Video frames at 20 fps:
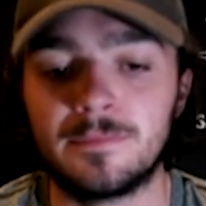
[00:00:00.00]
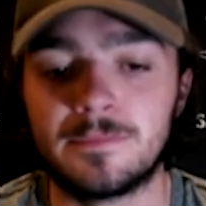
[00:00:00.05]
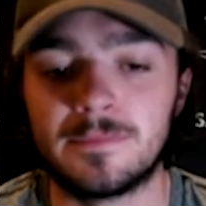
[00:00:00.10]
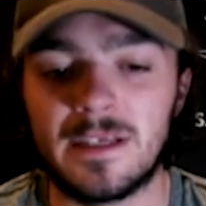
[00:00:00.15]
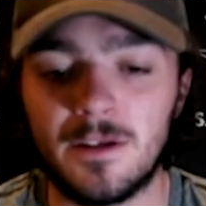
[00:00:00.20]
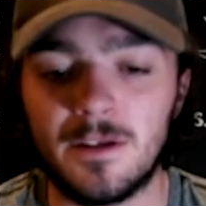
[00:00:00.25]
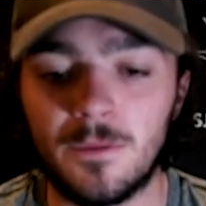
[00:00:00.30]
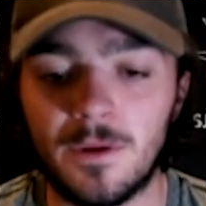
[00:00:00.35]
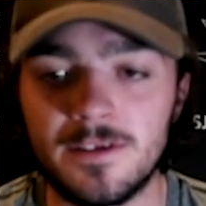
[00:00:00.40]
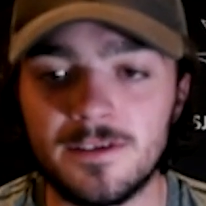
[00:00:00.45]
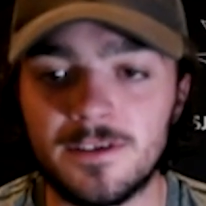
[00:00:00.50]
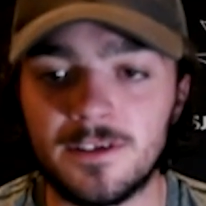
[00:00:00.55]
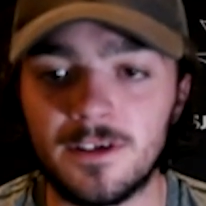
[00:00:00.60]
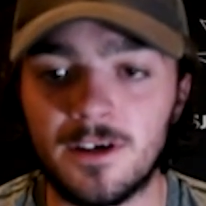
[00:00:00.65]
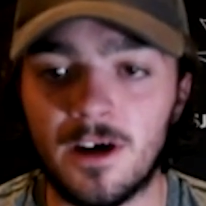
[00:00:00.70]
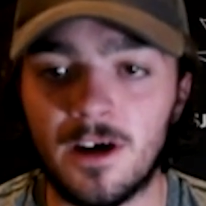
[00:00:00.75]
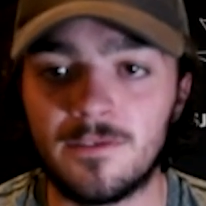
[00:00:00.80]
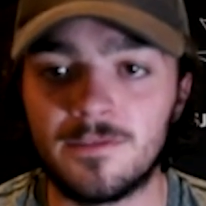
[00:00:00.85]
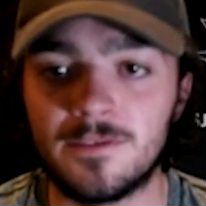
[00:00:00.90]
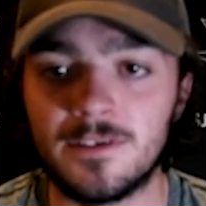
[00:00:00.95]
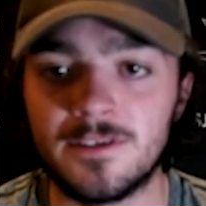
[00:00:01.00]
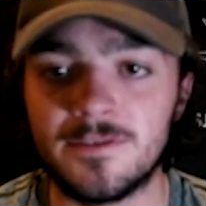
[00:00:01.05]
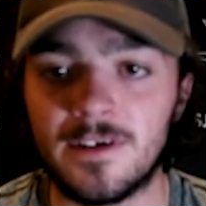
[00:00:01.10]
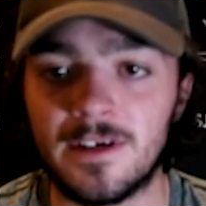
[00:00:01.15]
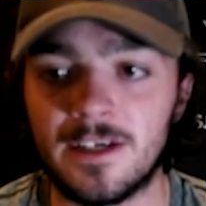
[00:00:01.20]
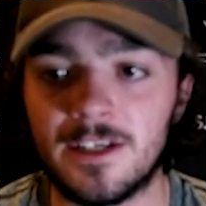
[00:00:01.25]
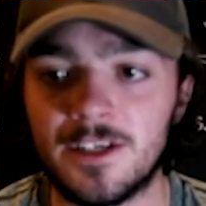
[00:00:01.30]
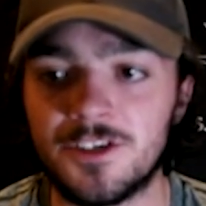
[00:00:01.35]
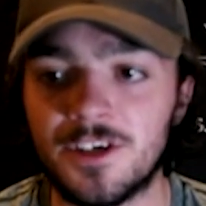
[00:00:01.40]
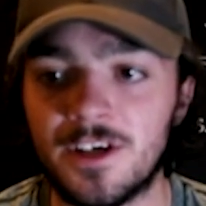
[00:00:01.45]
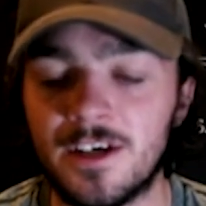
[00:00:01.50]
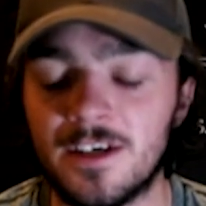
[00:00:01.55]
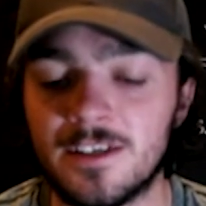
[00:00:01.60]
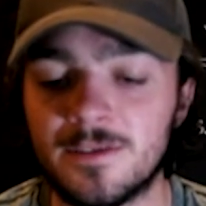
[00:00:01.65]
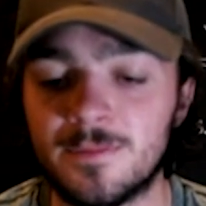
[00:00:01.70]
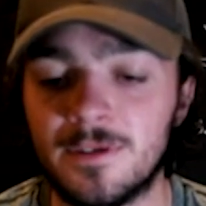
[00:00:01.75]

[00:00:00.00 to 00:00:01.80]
in the Western Conference if I get a chance.